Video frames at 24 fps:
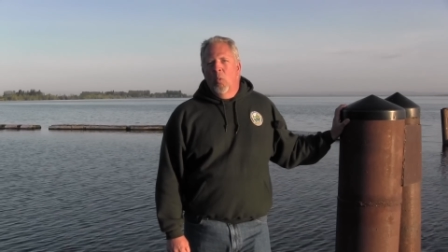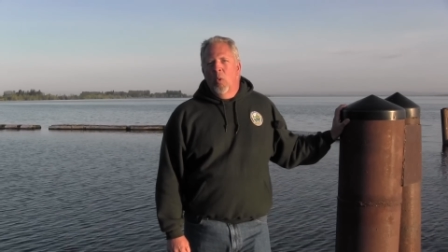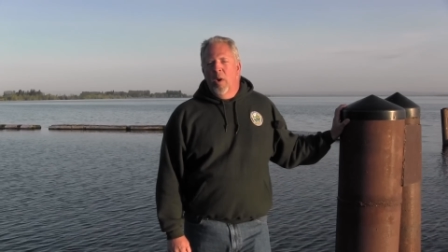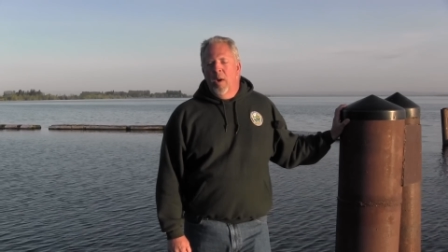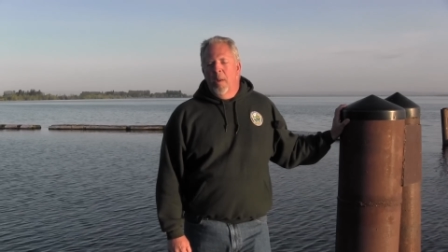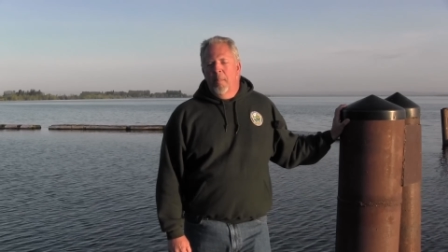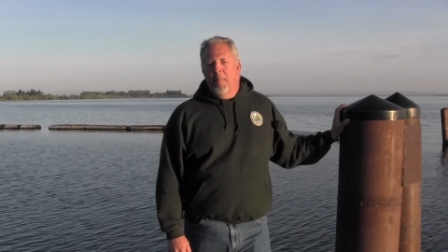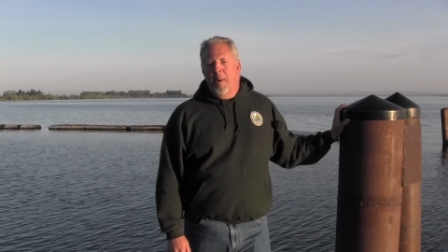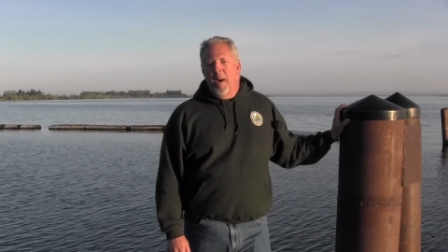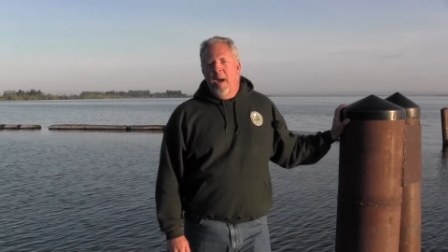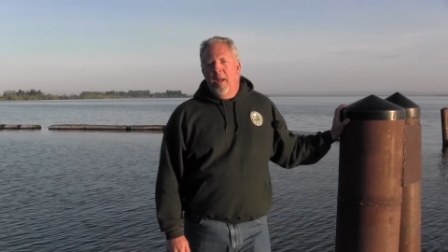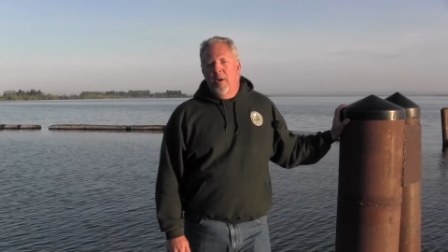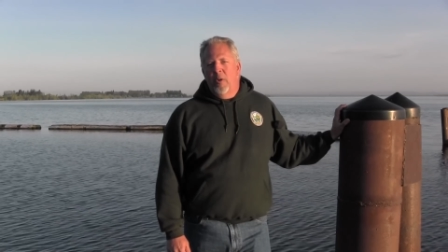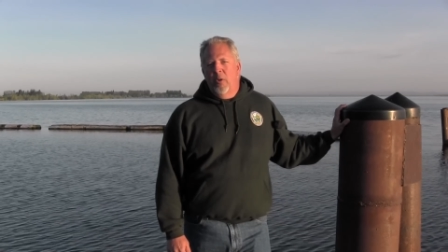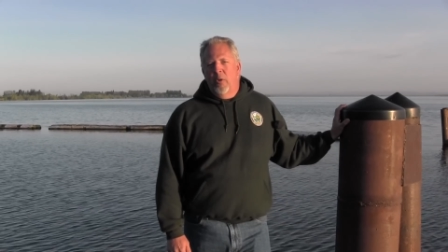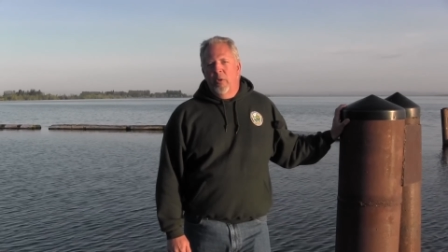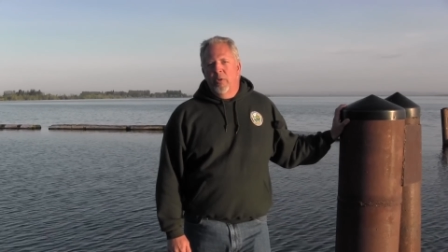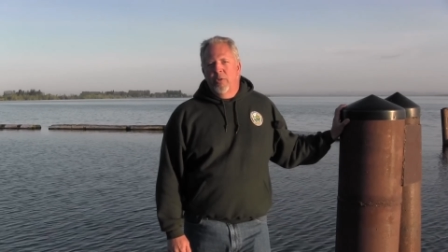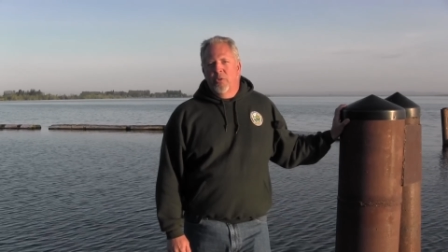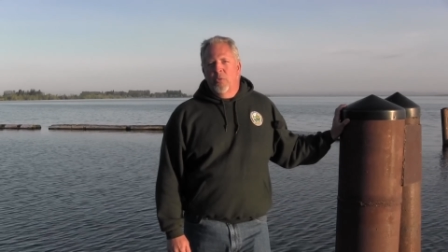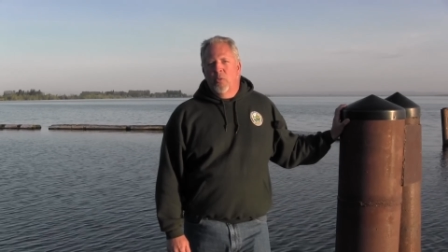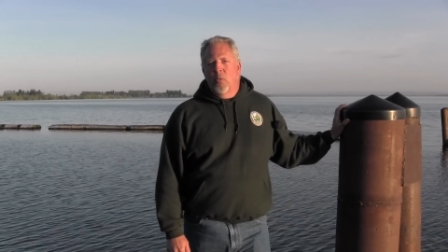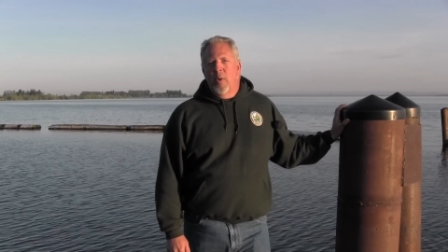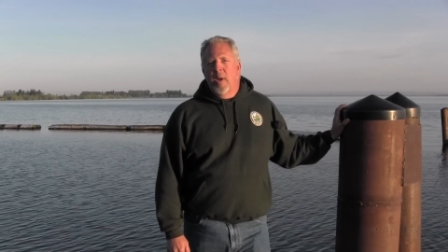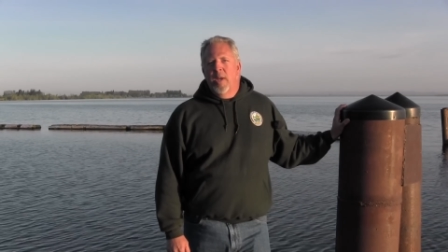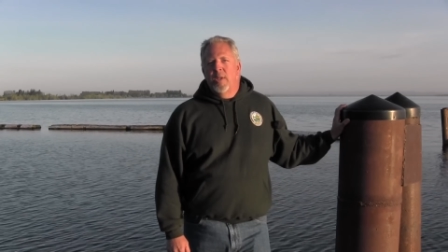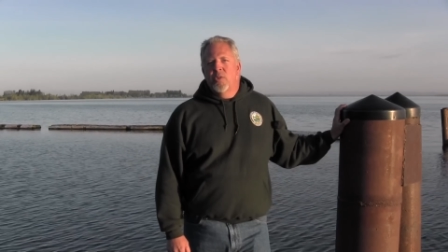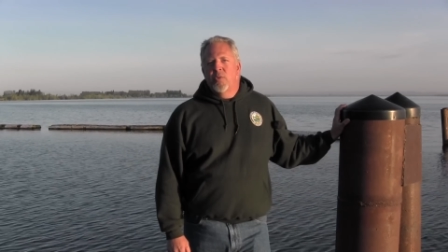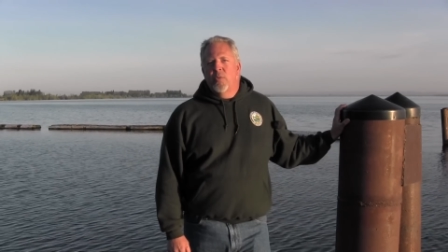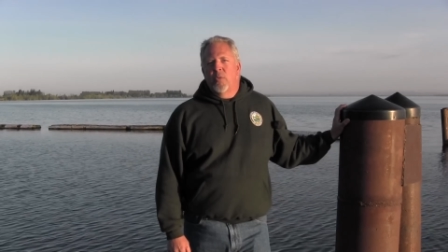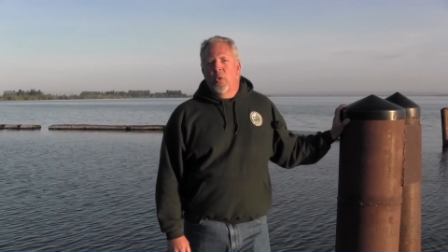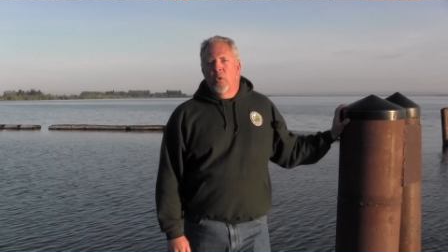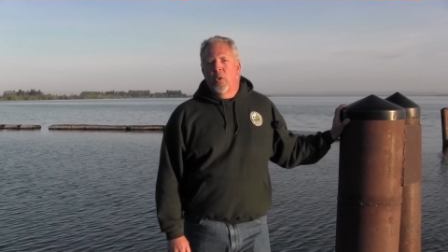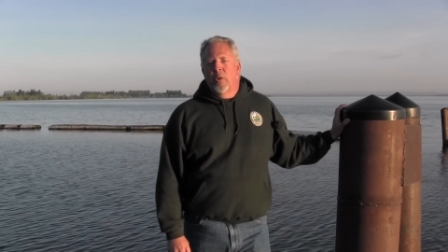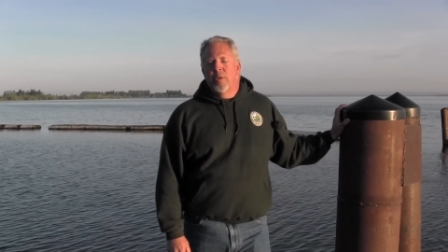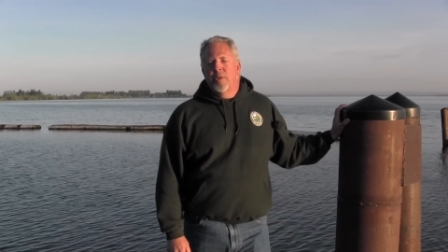We're at Potholes
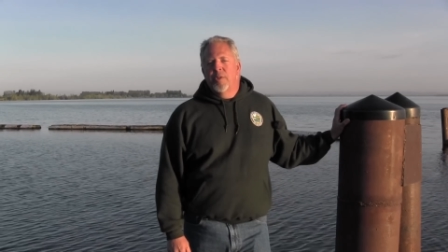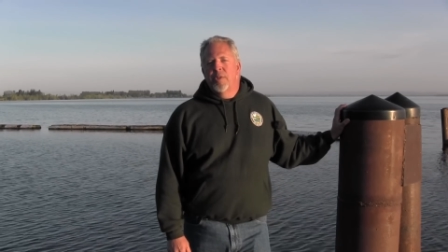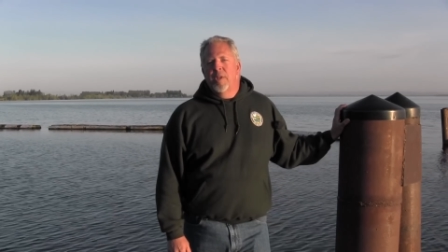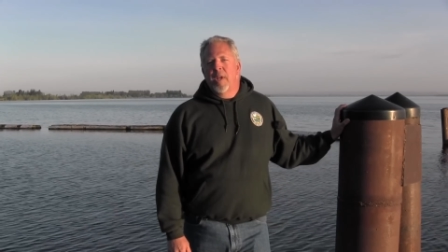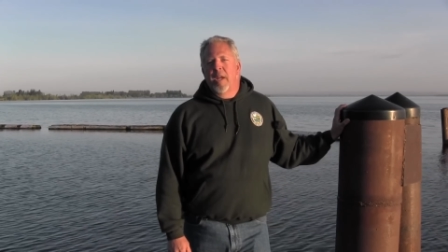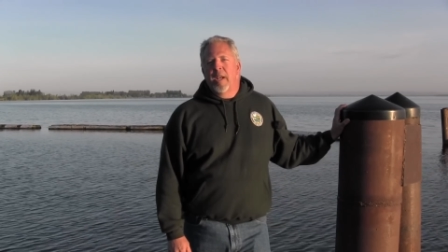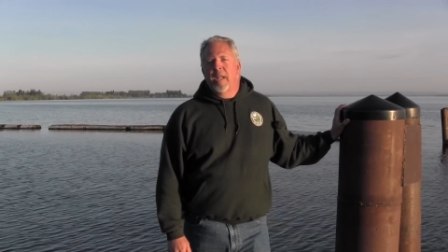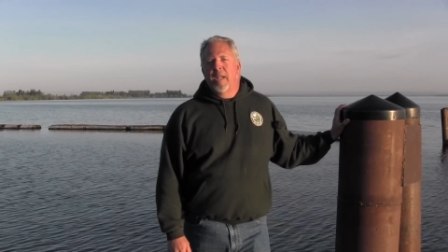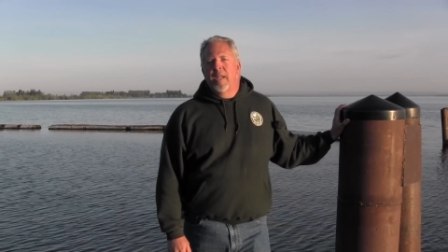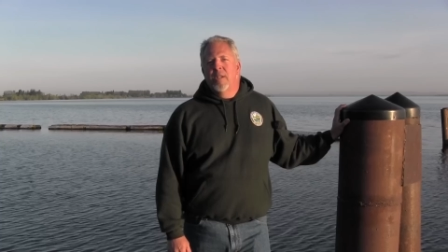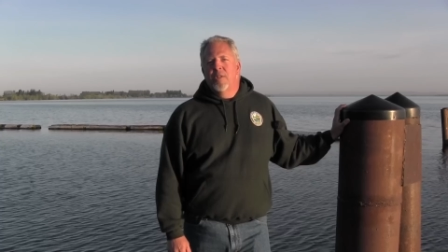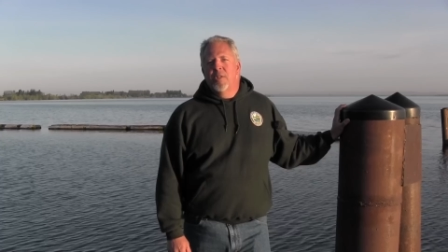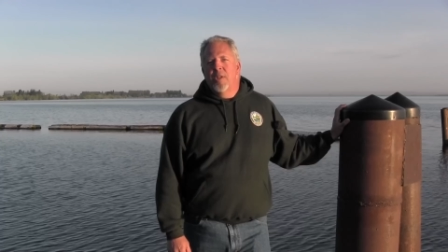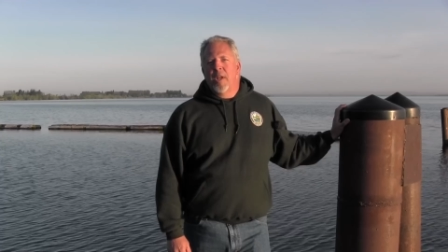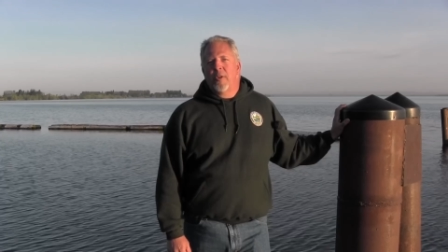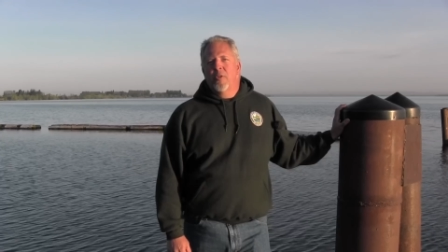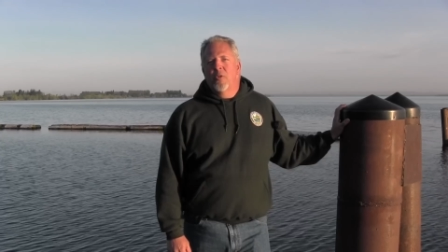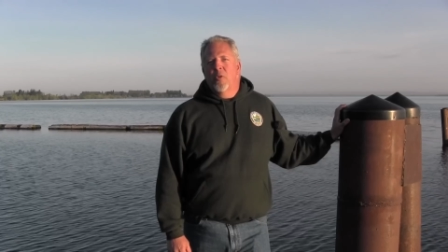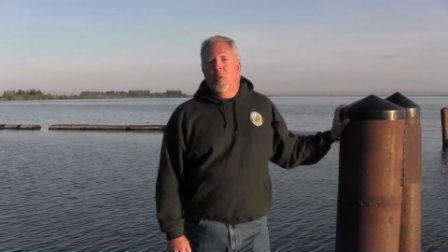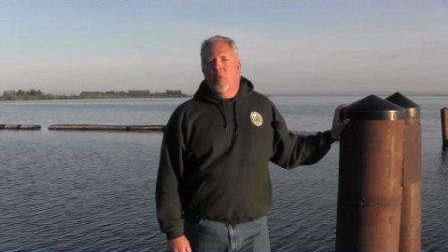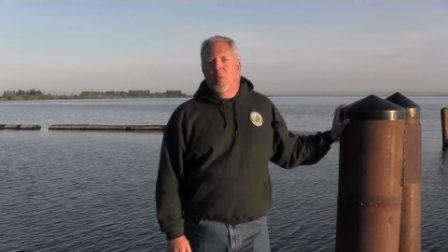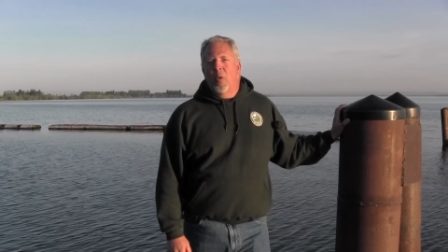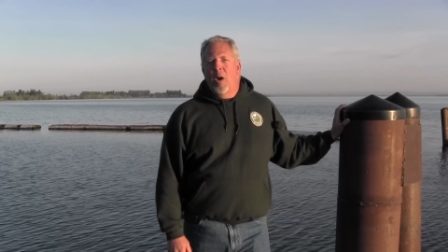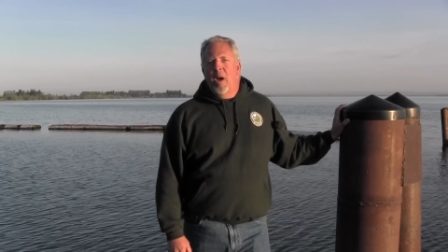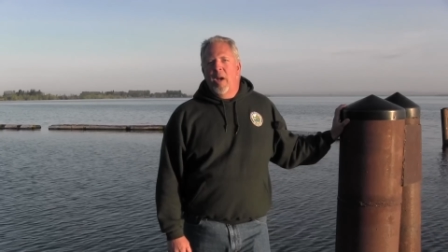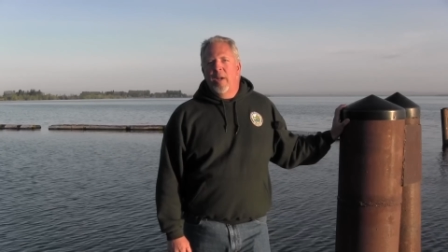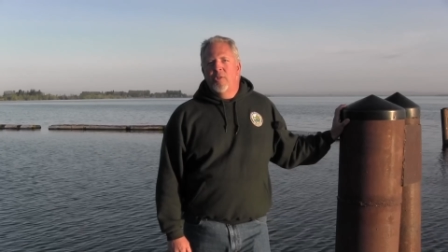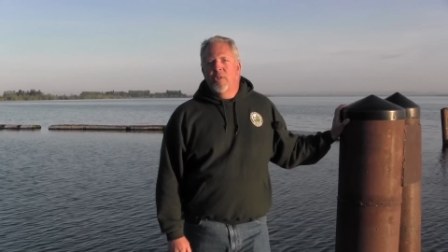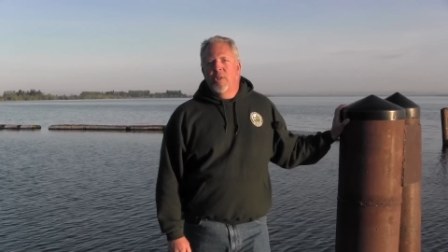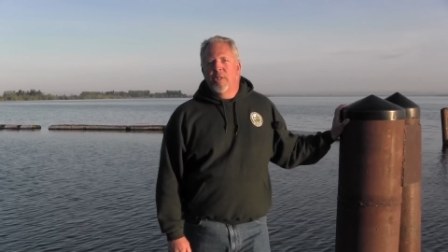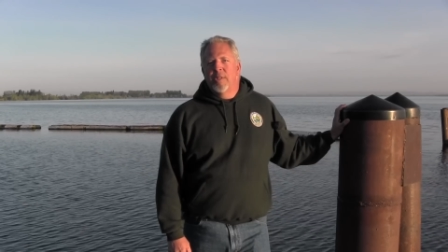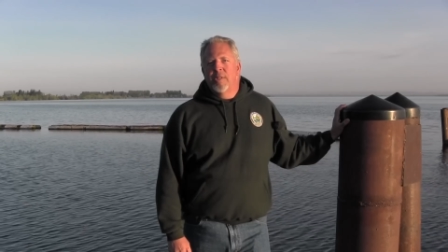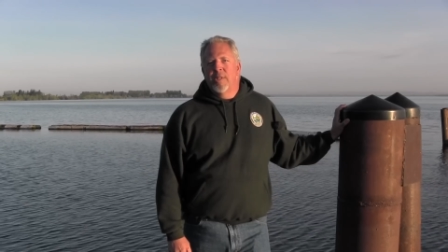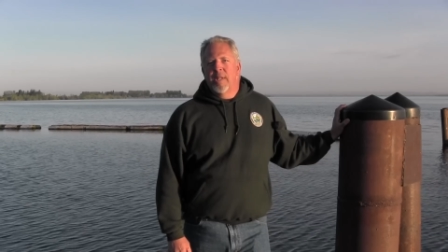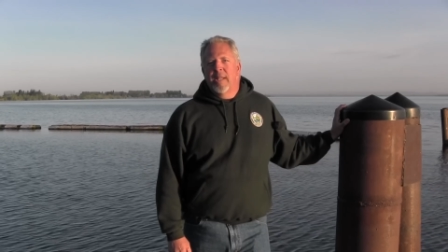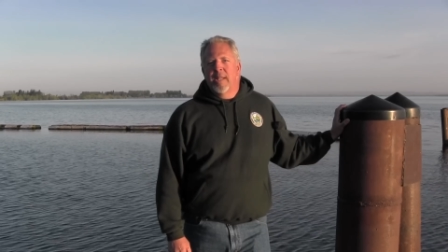Reservoir in sunny central
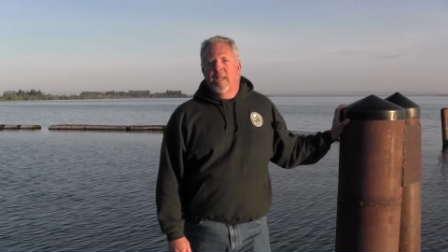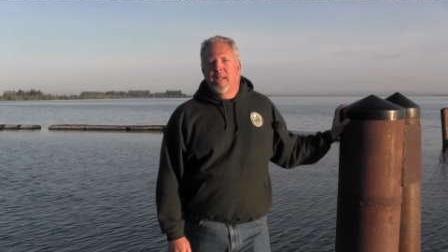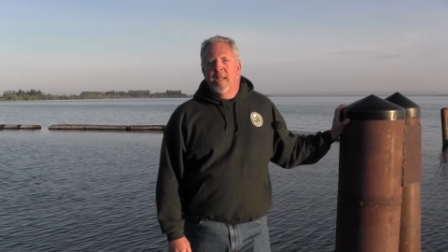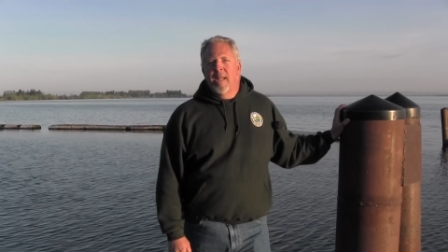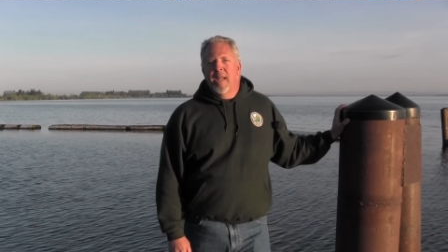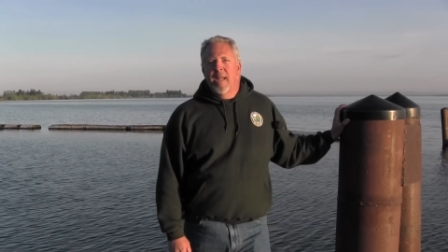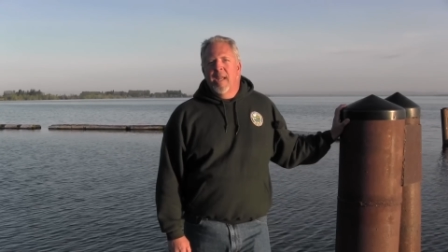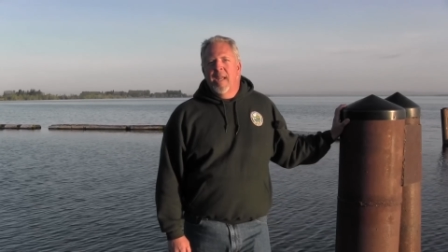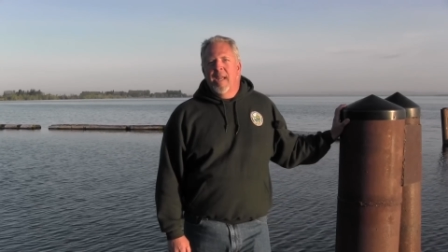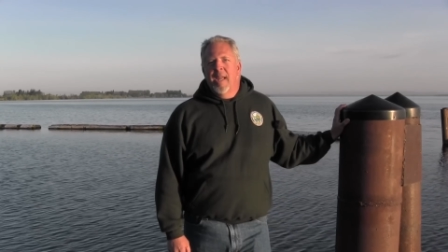Washington,